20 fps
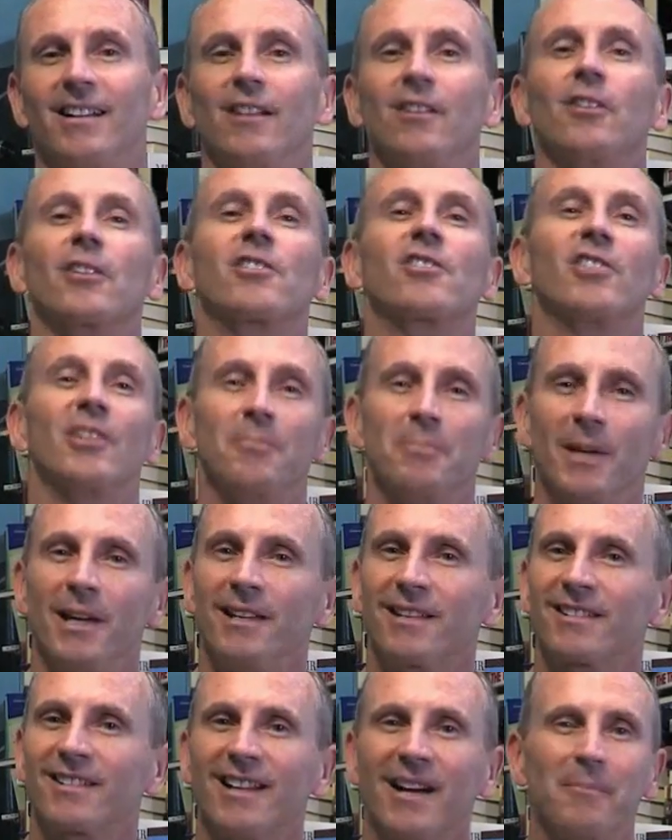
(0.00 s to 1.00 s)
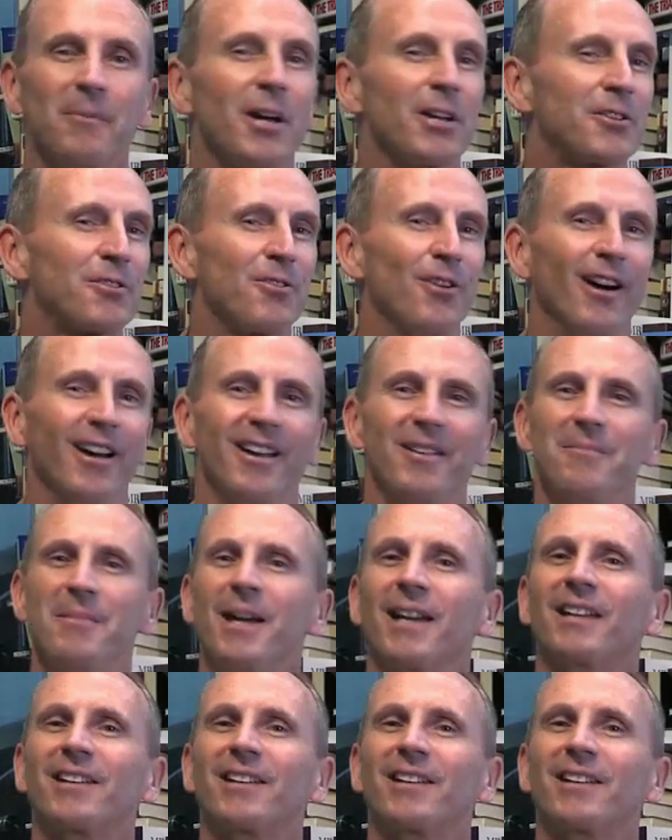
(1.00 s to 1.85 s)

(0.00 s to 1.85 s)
Now look, shipmates, I'm not trying to